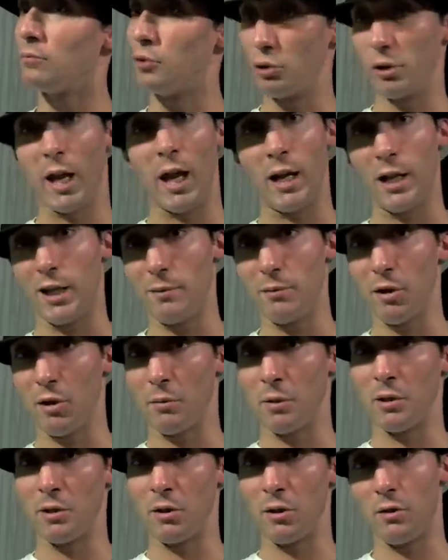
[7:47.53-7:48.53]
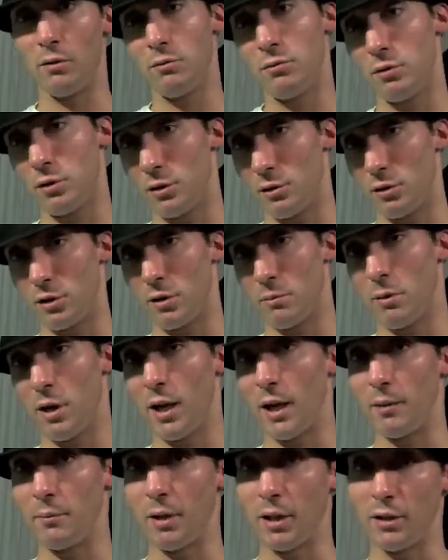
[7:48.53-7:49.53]
You can't email me though. If you can look at
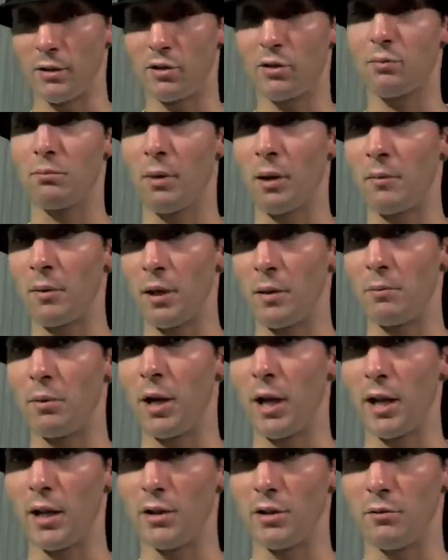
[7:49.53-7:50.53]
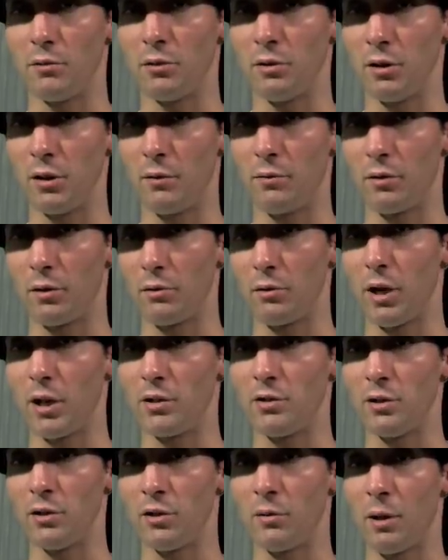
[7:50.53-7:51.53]
my main page, if you need
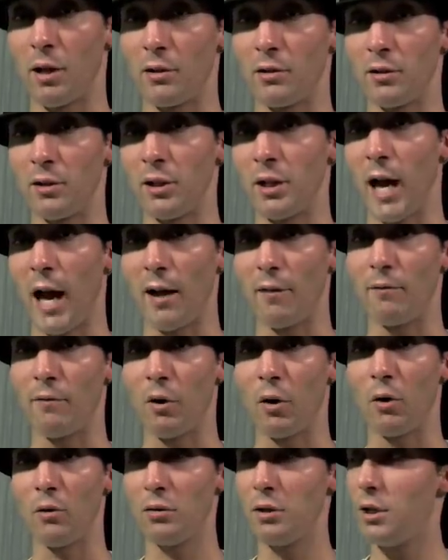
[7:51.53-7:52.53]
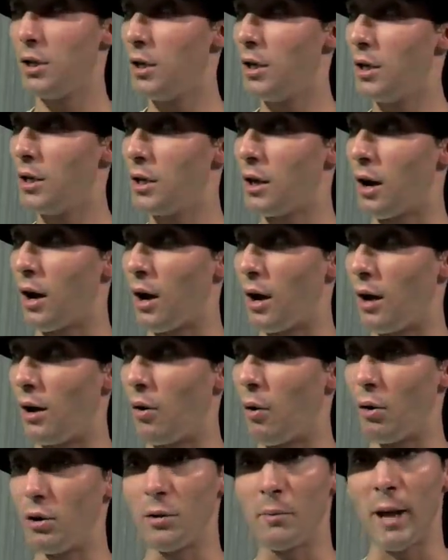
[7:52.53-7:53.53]
questions about the iPhone
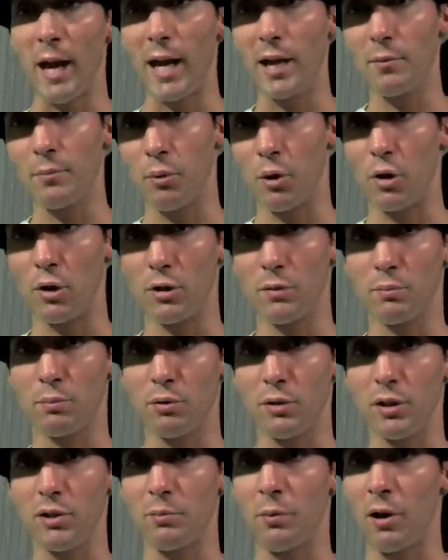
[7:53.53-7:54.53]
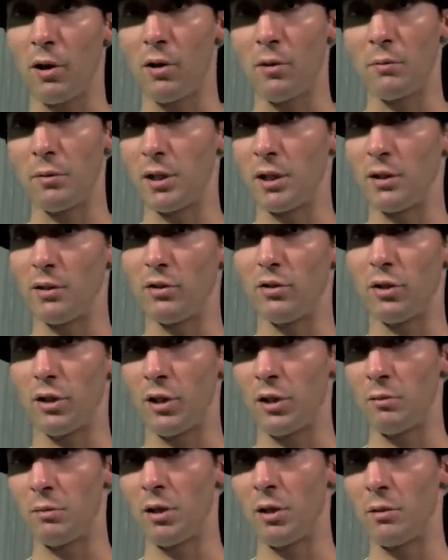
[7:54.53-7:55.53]
or the MacBook, please by all means
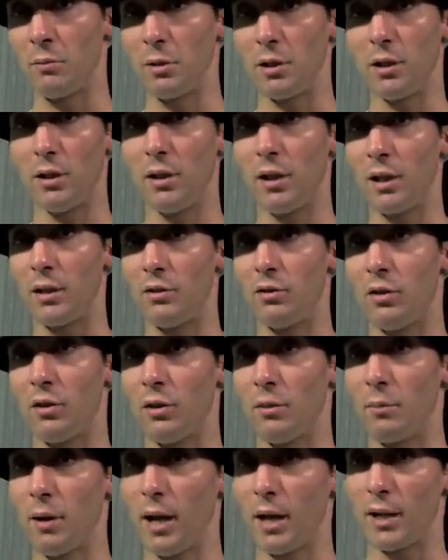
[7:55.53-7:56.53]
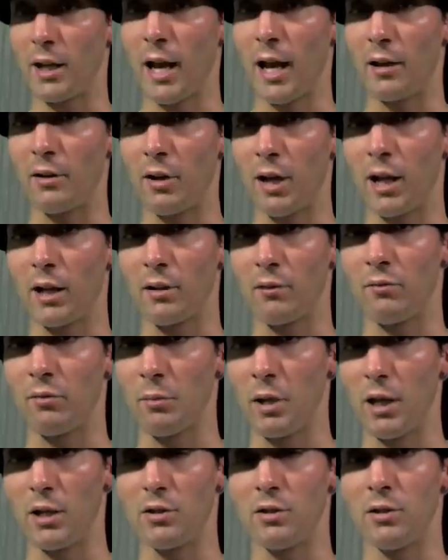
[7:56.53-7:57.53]
email me. It's my contact
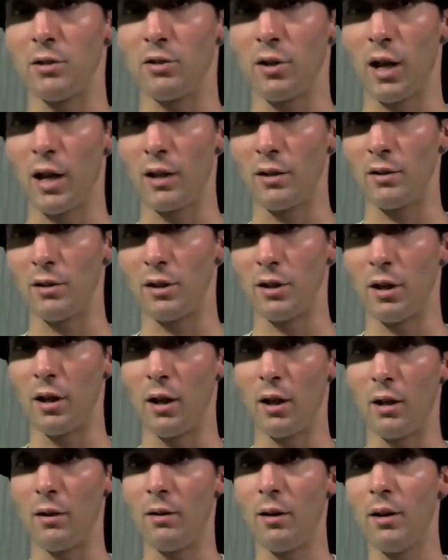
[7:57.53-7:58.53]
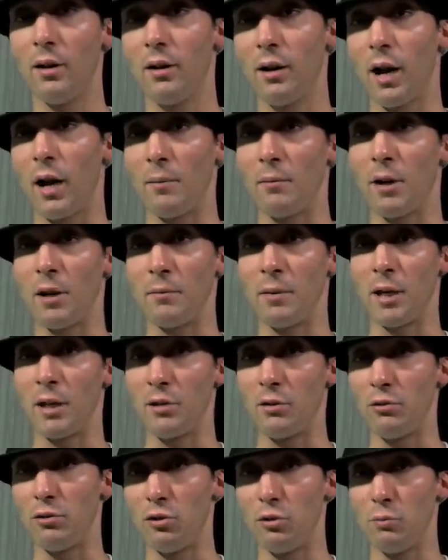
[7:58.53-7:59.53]
information is on the on my
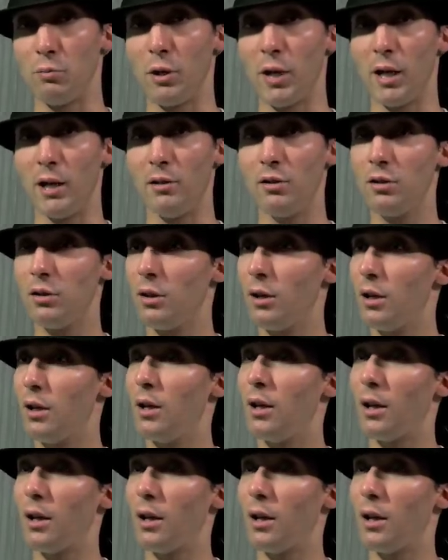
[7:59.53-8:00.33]
main YouTube page.